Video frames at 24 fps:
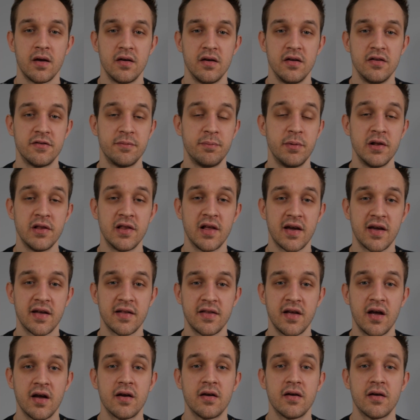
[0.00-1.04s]
It's built like a
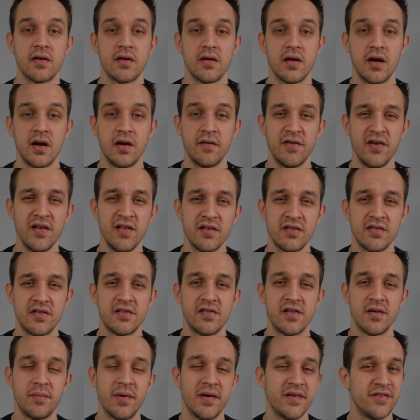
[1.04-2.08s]
tank, and I think this is
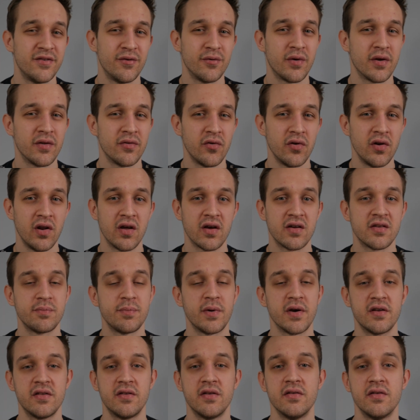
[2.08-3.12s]
the best you can really
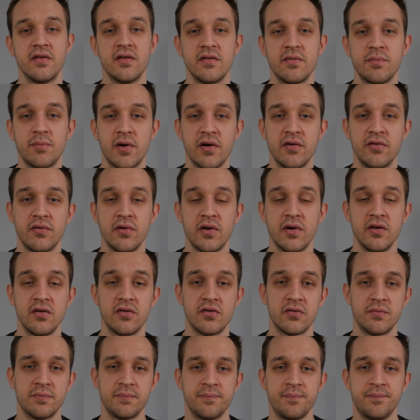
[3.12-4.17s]
expect in this price
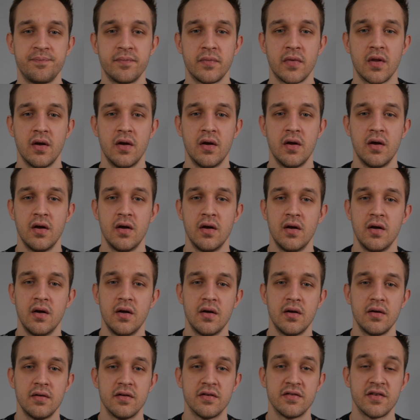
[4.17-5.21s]
range.
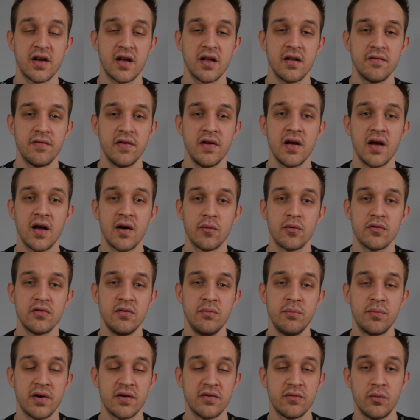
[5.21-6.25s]
The second thing I was
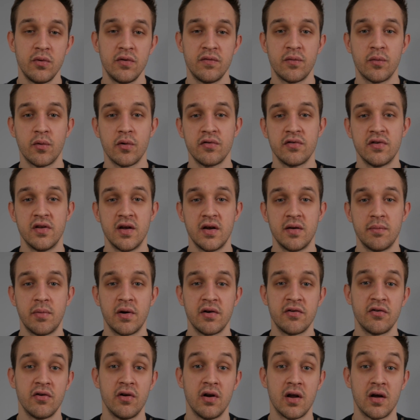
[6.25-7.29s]
impressed with was the
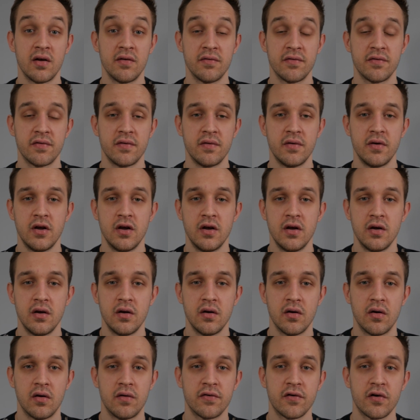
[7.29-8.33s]
battery life.
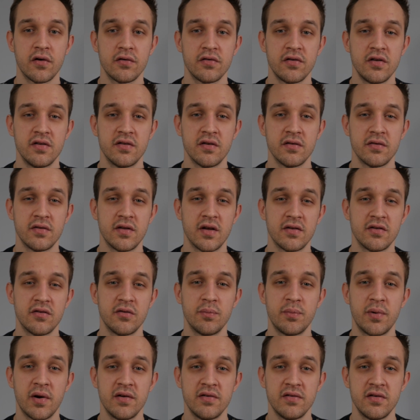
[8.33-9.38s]
Of course, it's not that
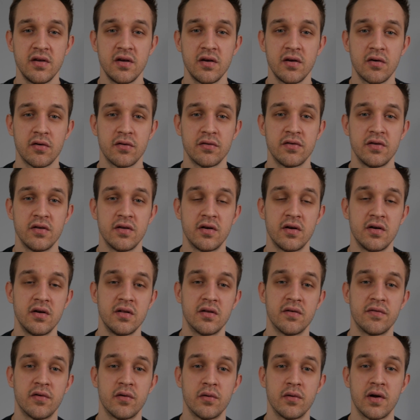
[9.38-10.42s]
surprising considering
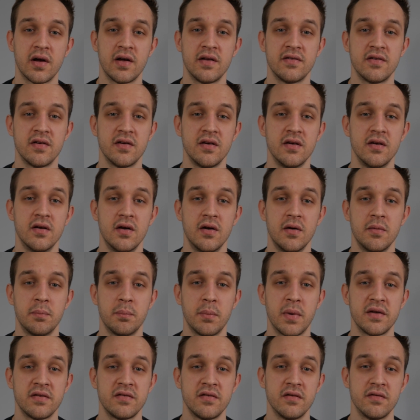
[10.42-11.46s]
the phone has a
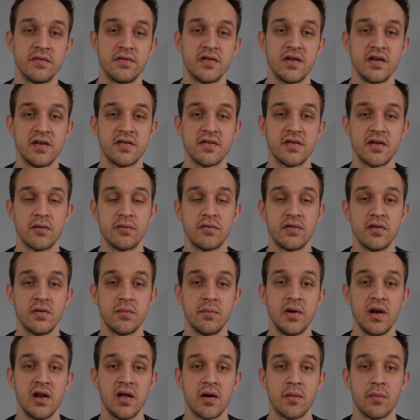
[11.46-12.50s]
massive 6000
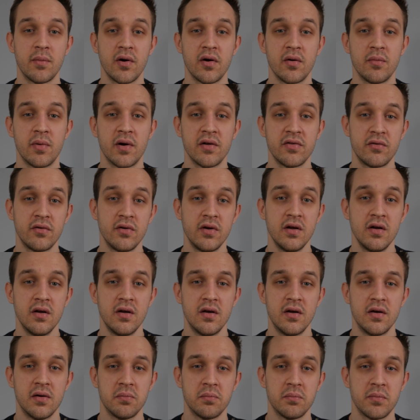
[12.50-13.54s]
mAh battery,
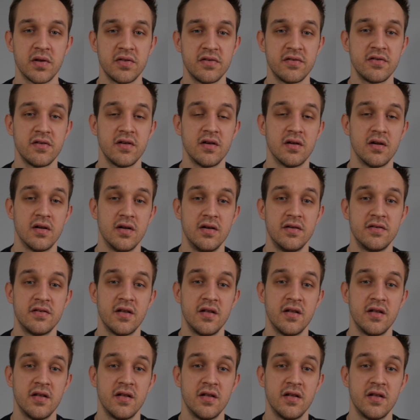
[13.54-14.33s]
but still, it's